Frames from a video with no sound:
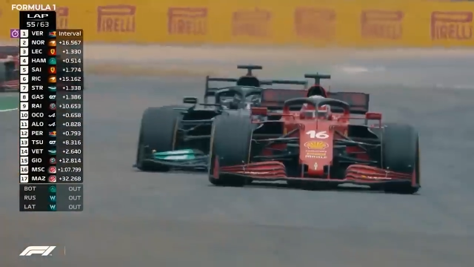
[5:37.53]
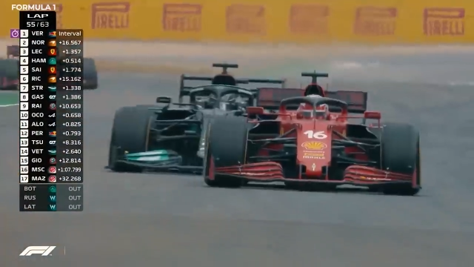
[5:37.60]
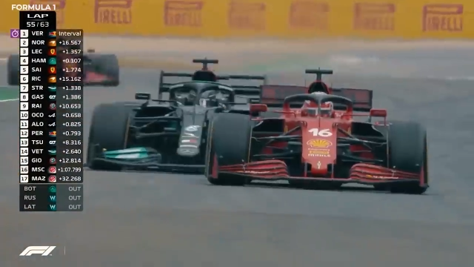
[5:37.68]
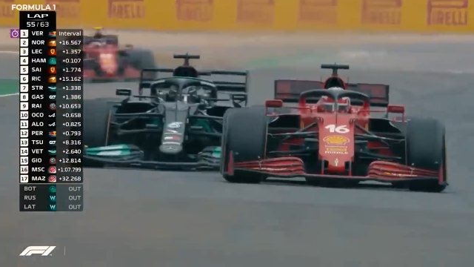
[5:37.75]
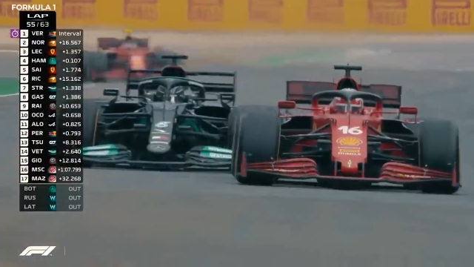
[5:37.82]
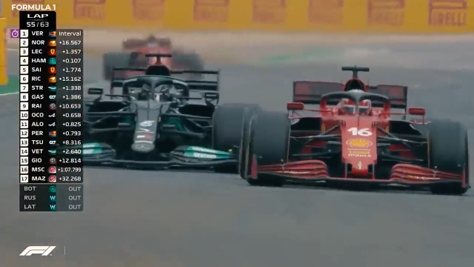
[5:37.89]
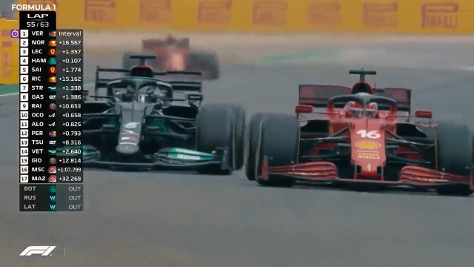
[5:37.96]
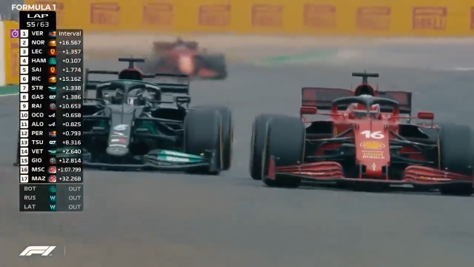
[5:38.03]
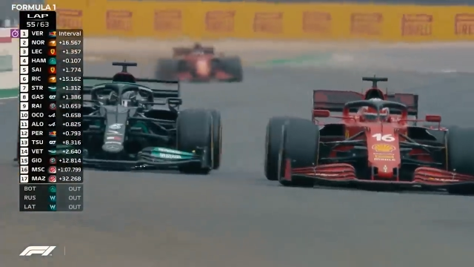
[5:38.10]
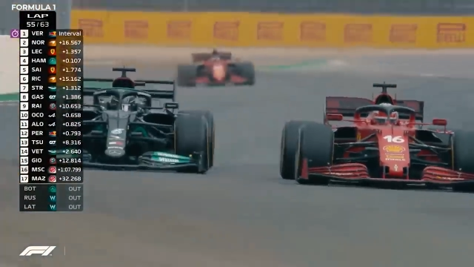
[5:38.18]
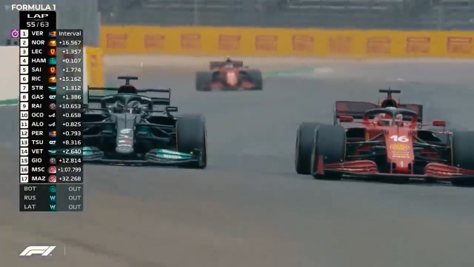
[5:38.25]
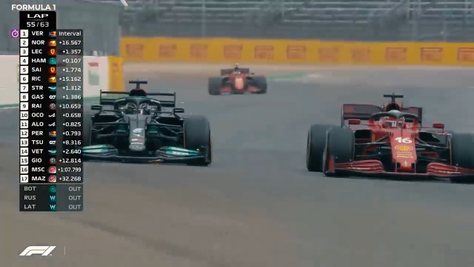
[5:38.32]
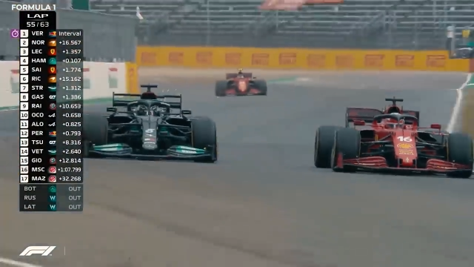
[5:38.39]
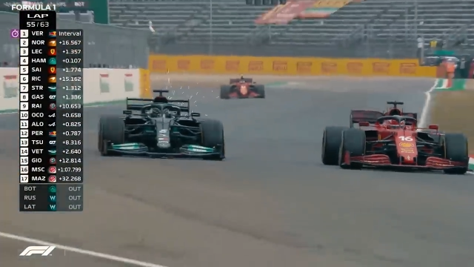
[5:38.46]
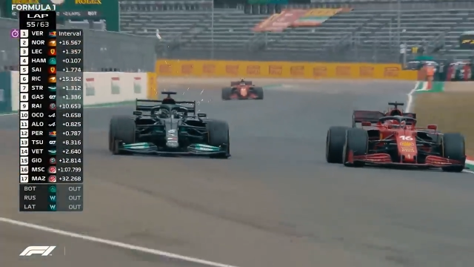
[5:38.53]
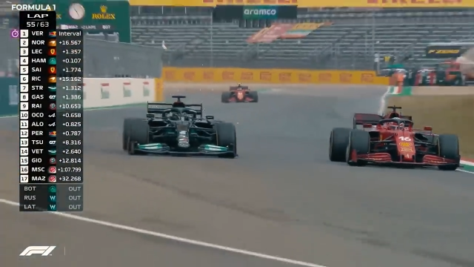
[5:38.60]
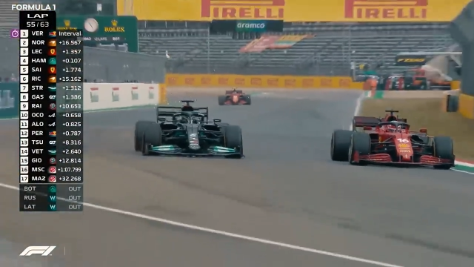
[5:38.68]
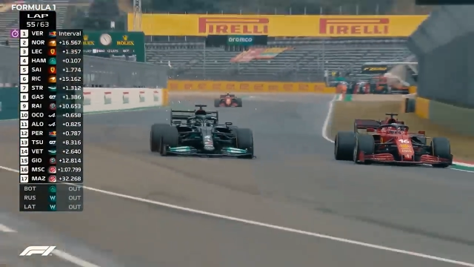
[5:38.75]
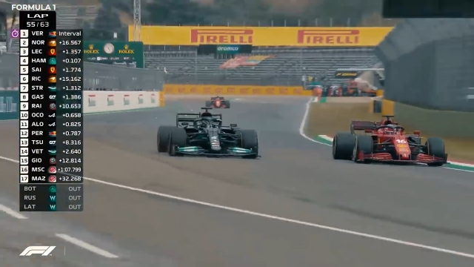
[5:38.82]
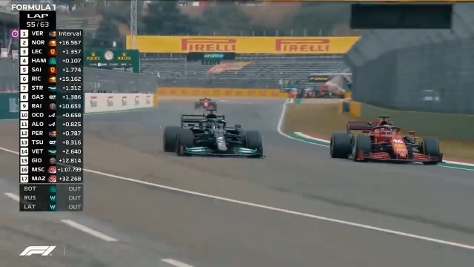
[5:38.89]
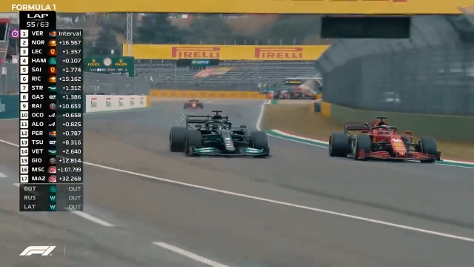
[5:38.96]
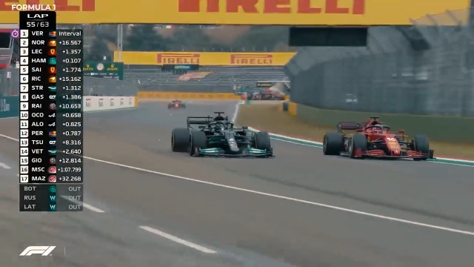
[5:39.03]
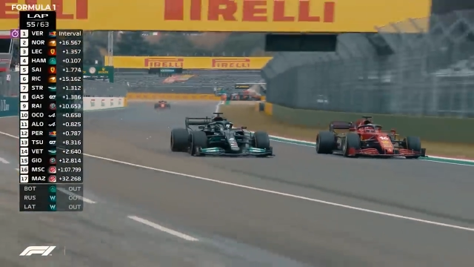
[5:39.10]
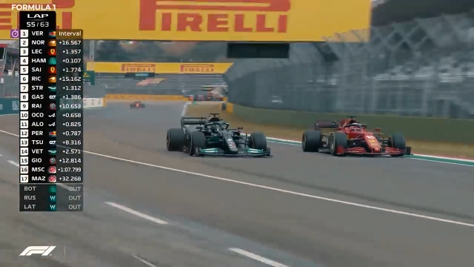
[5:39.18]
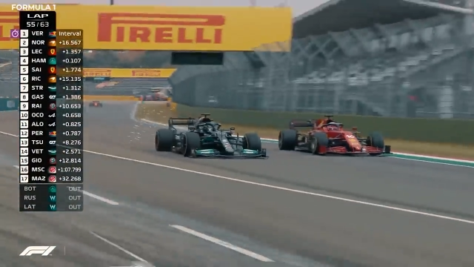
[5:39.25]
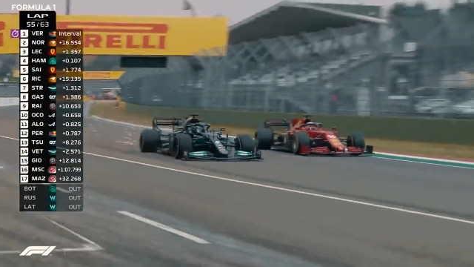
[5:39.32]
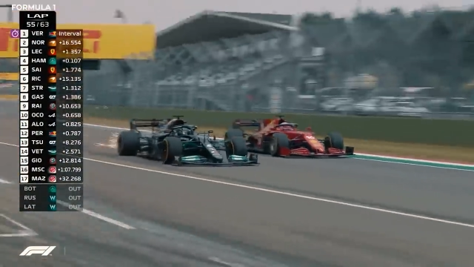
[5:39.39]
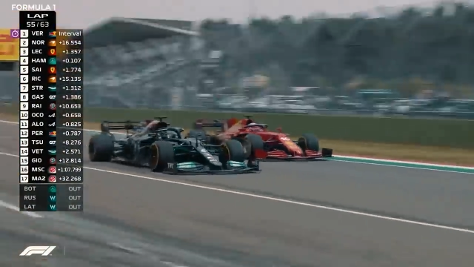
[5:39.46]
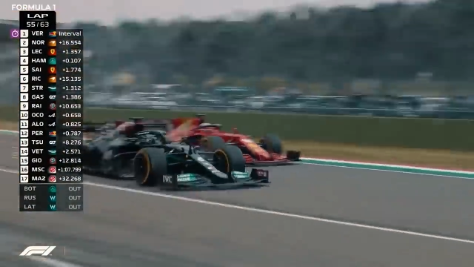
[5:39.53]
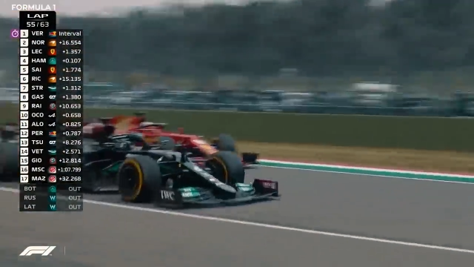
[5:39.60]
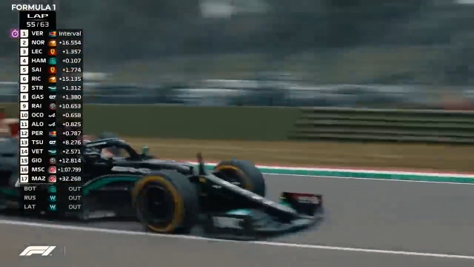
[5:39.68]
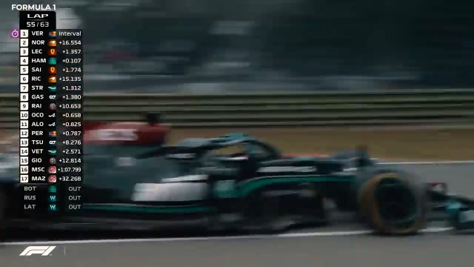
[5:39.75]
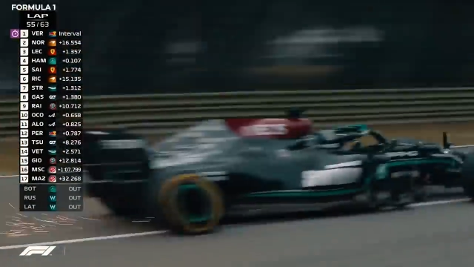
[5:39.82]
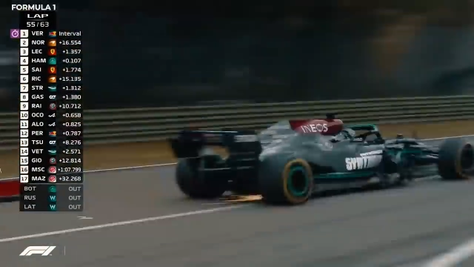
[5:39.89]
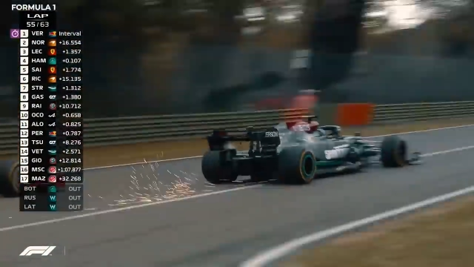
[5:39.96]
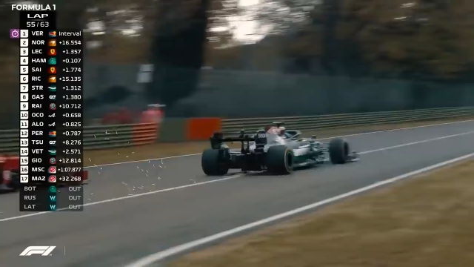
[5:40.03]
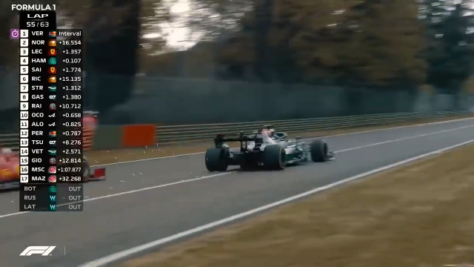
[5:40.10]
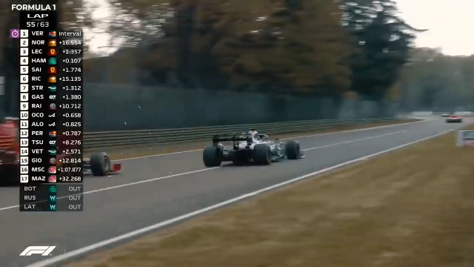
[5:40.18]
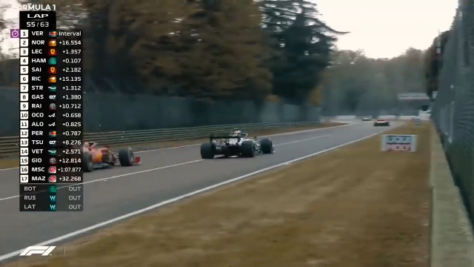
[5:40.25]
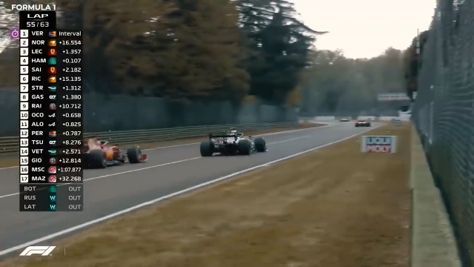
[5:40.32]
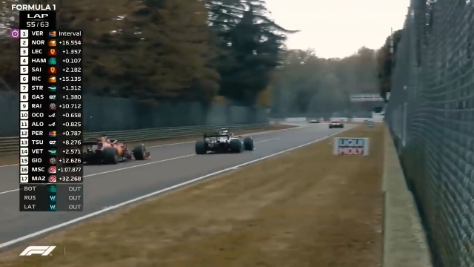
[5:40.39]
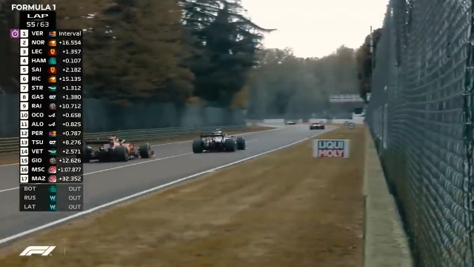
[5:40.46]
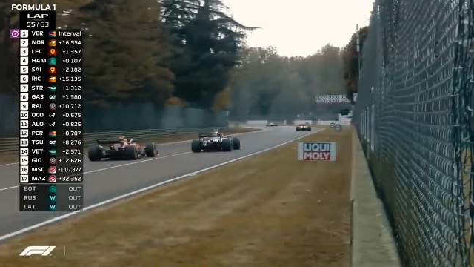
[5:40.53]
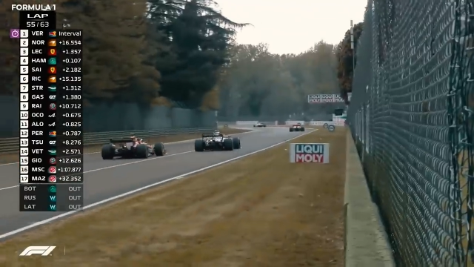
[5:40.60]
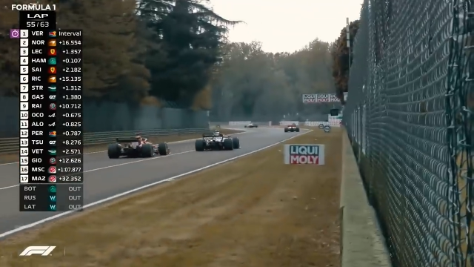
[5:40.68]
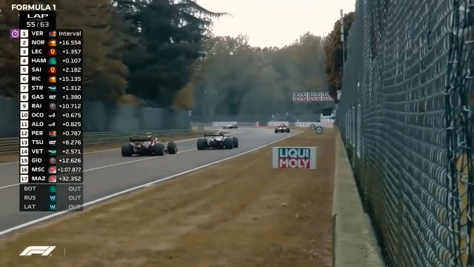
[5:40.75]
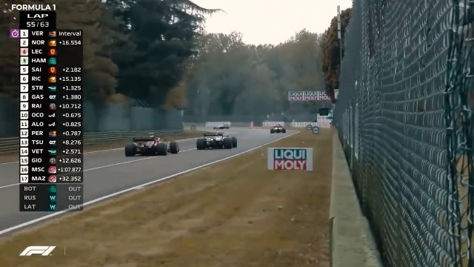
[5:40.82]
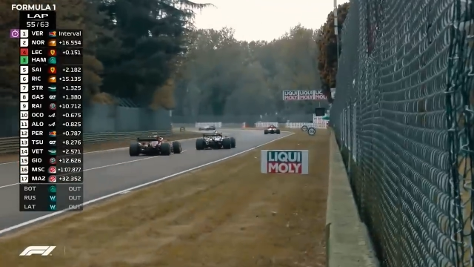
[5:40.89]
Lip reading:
[unreadable: no face in view]